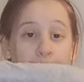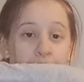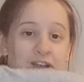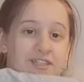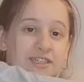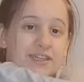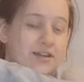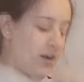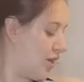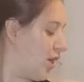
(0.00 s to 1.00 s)
personally,
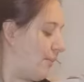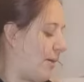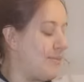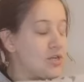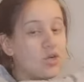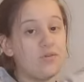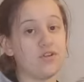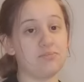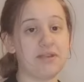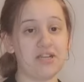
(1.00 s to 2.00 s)
I don't mind my
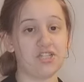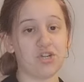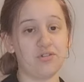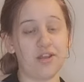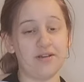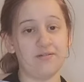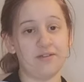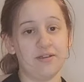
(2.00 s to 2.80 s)
shoulders being showed out.